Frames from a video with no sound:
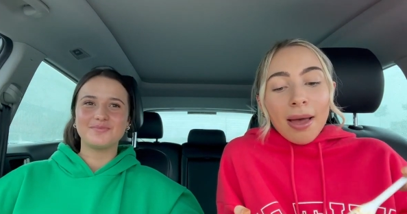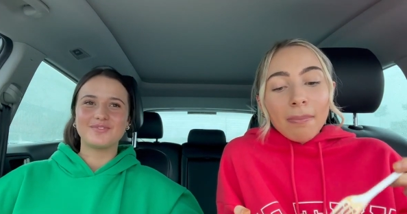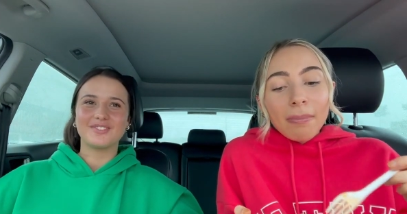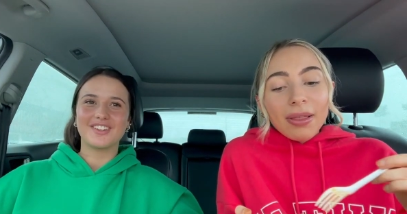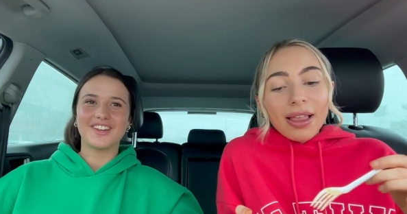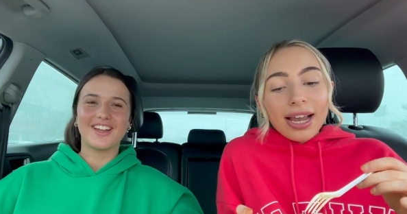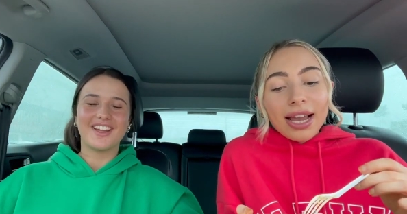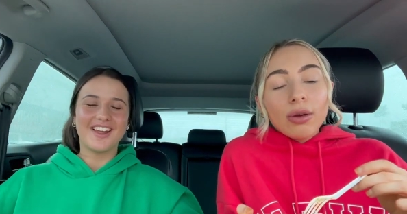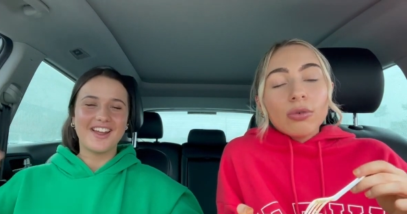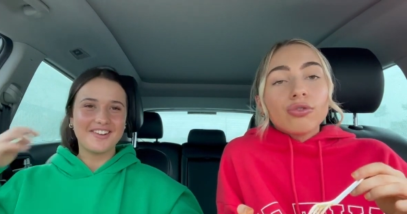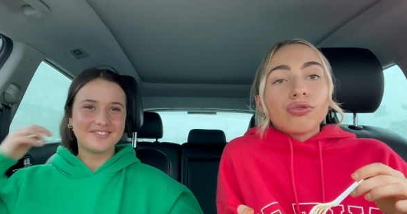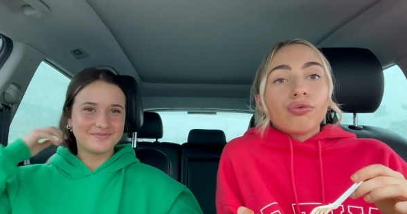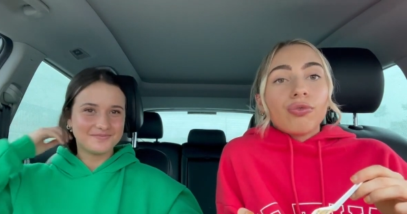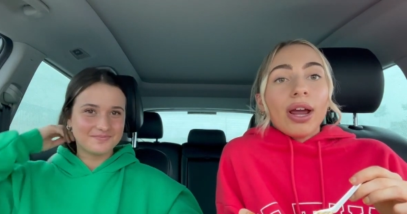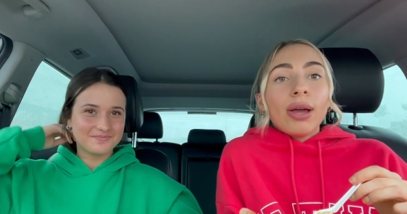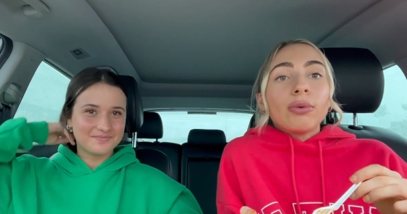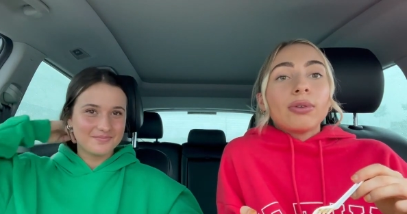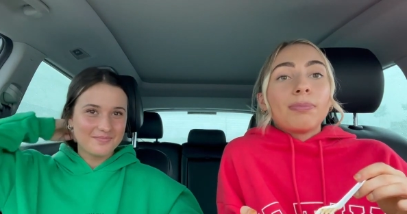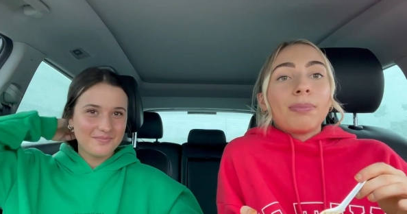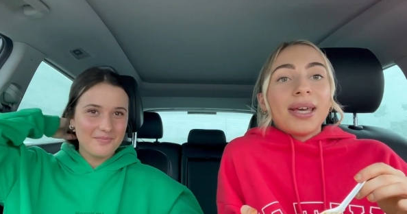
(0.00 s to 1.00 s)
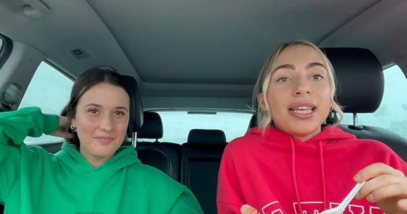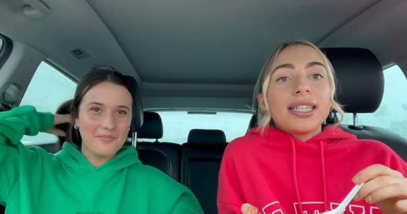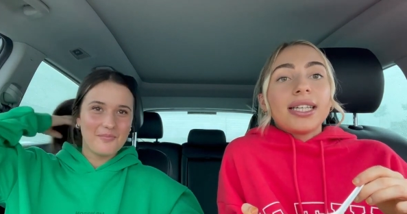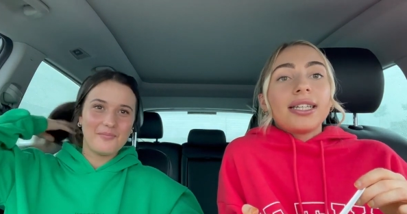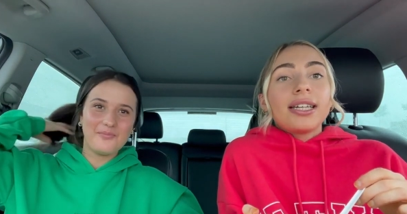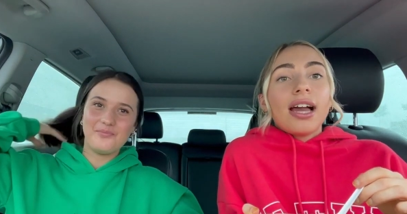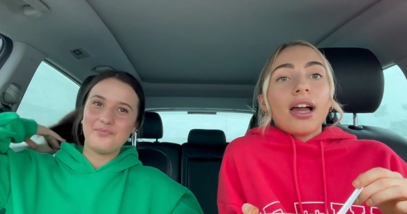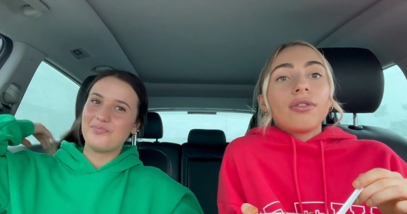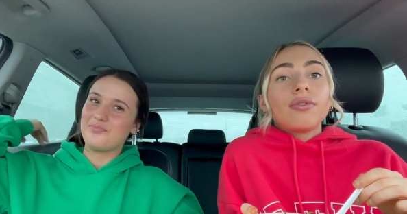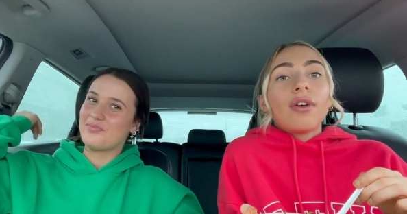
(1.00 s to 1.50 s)
Speaker 1: but like it was it was
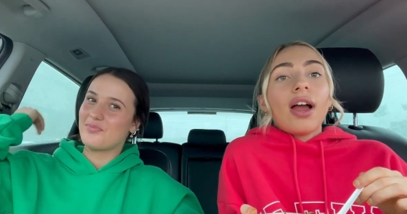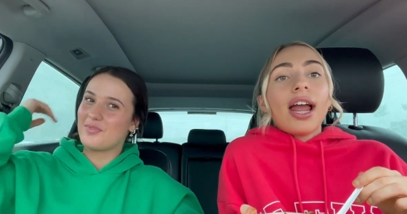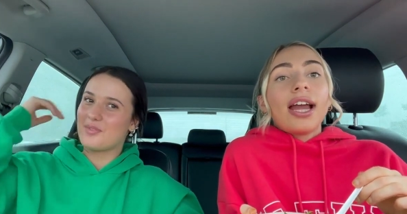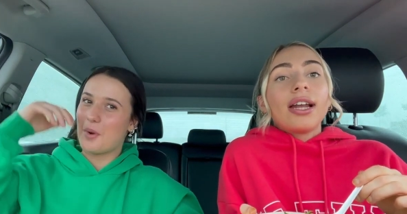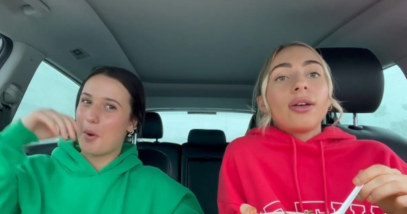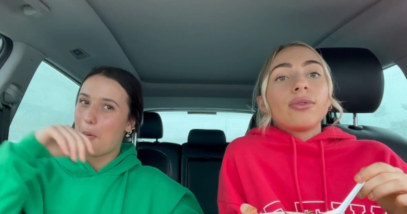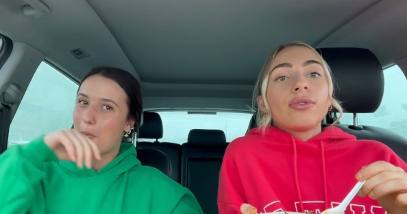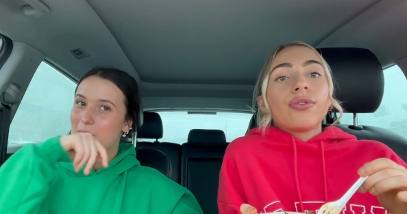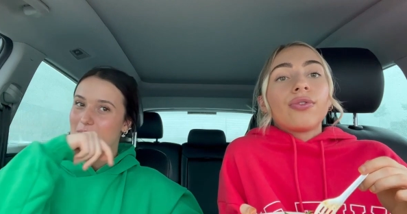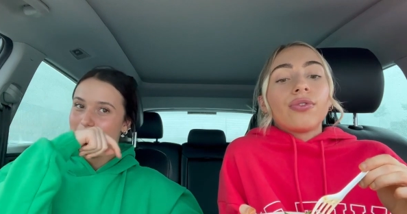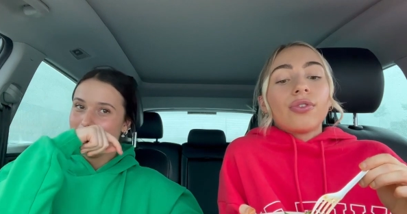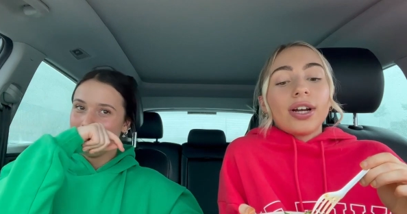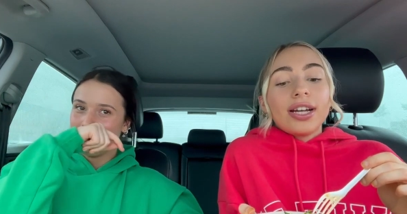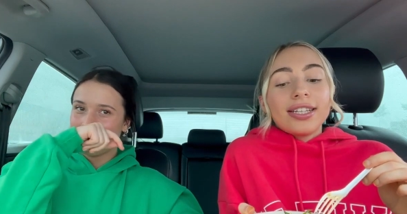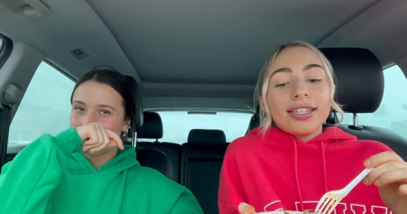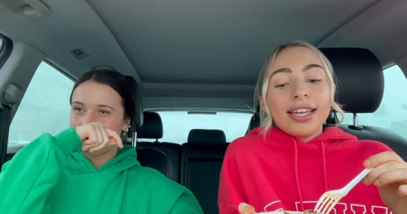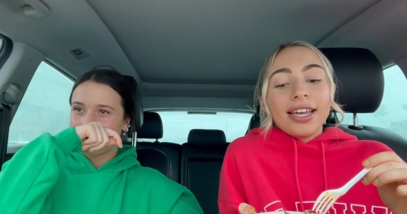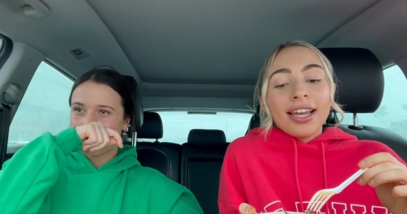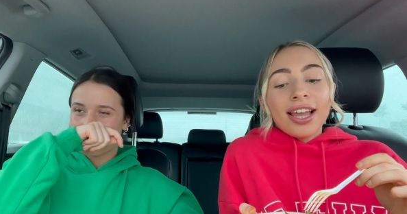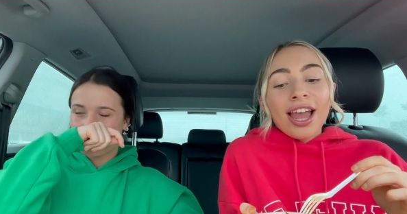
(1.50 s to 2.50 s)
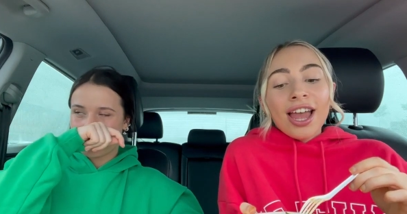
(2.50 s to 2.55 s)
pissing down rain, it was freezing,